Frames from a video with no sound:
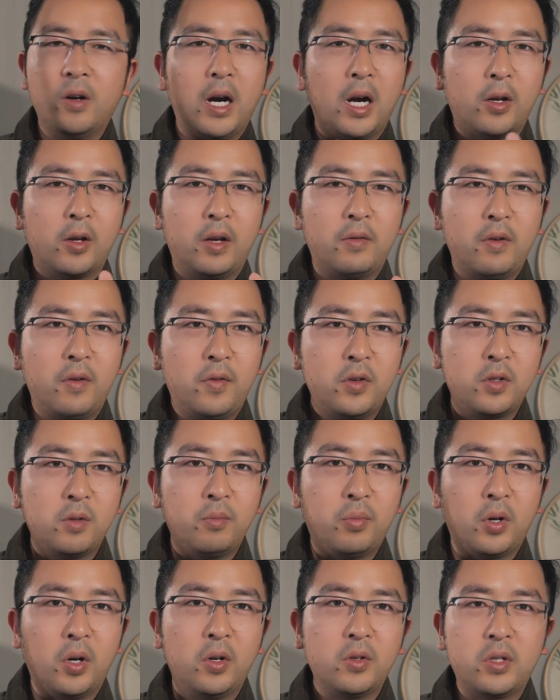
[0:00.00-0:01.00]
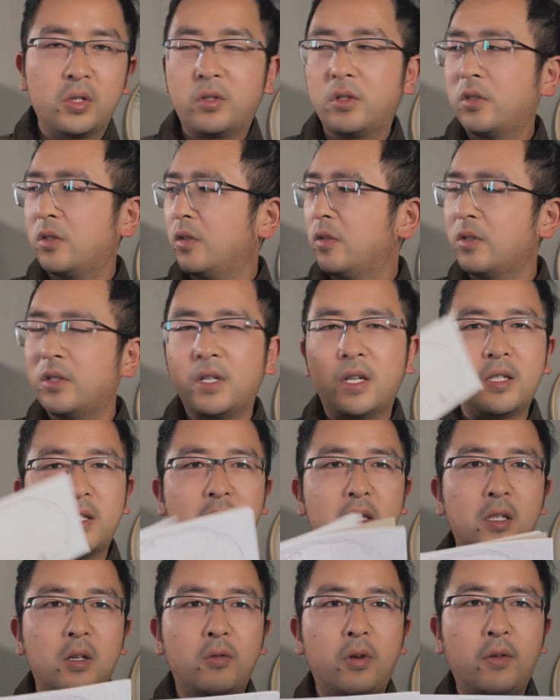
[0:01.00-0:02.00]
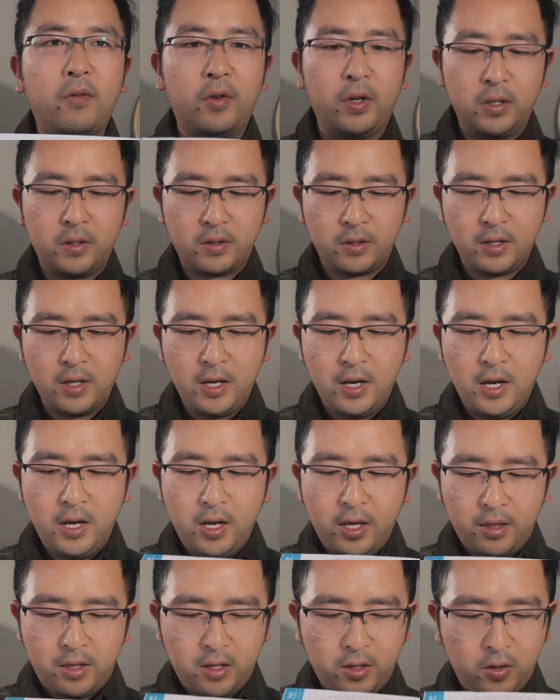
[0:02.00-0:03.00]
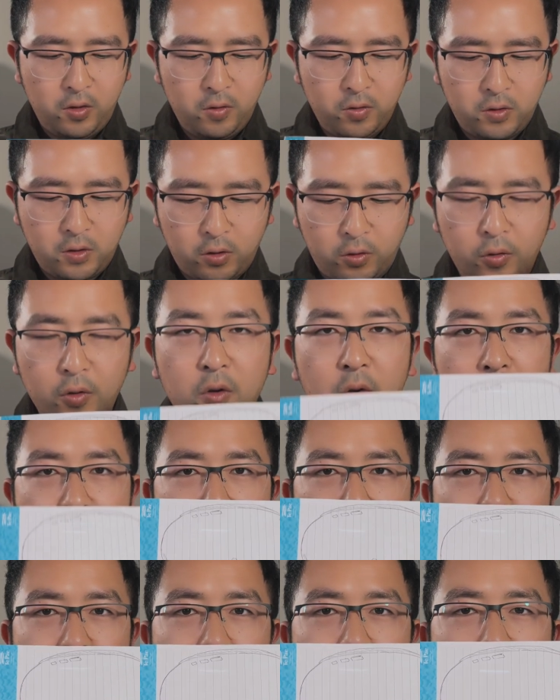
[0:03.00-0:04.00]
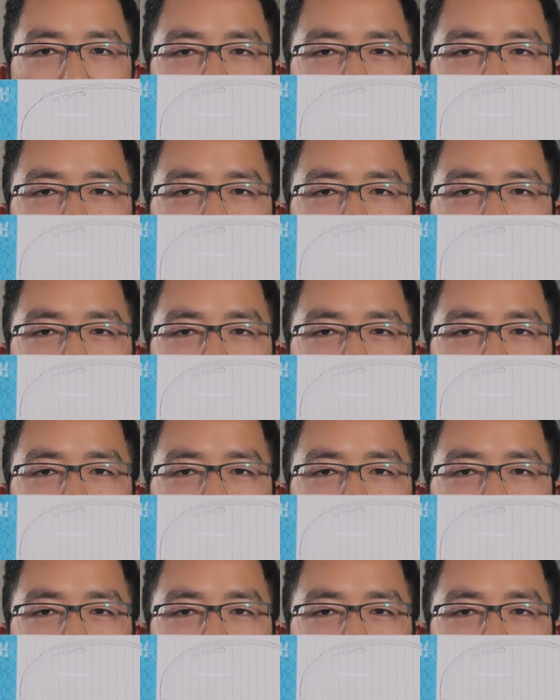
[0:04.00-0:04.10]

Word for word: I don't have a Vision Pro, so just use this as a reference. They use the two main